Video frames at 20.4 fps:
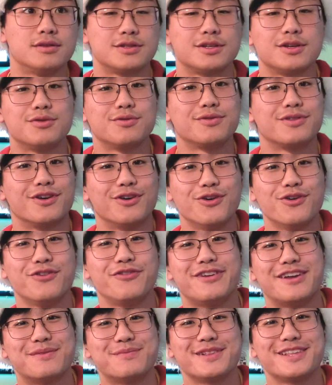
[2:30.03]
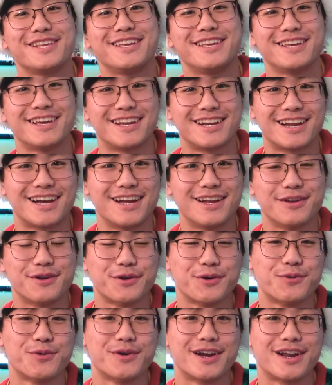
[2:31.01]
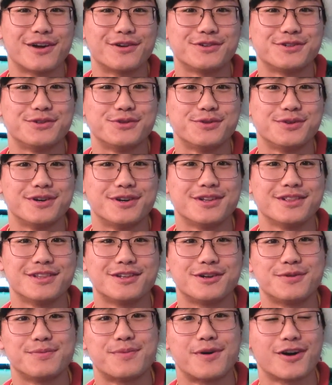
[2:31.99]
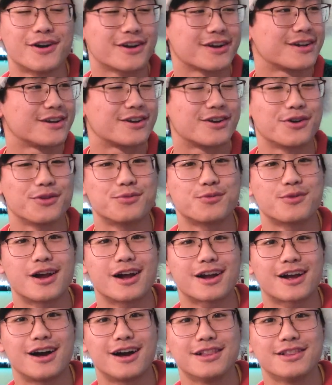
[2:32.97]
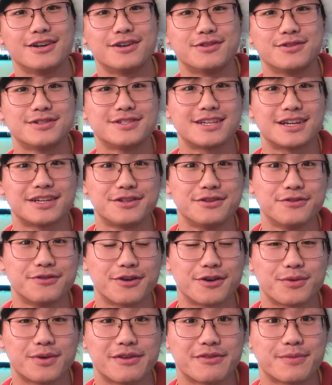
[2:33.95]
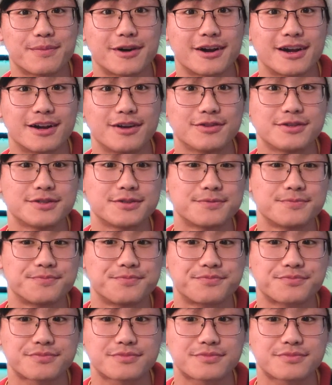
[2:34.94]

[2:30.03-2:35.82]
So the whole family and I went out to a little park called Rock Hollow. It's not too far away from our house.